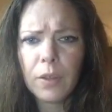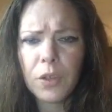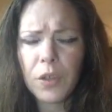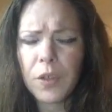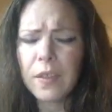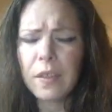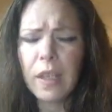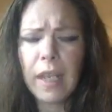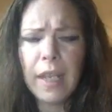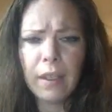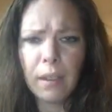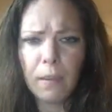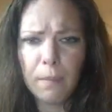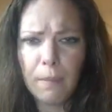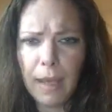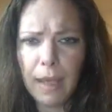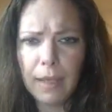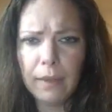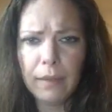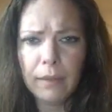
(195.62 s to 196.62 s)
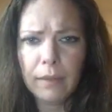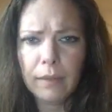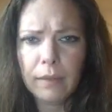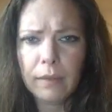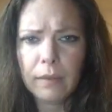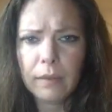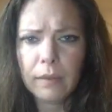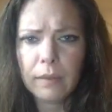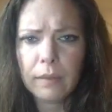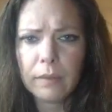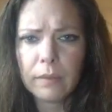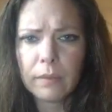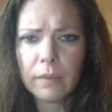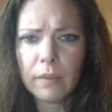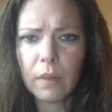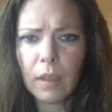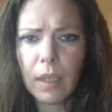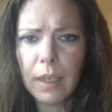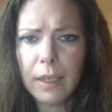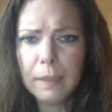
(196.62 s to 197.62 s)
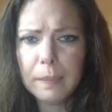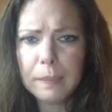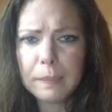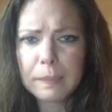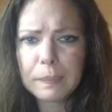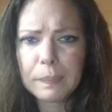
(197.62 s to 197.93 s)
Just laying in bed. Okay?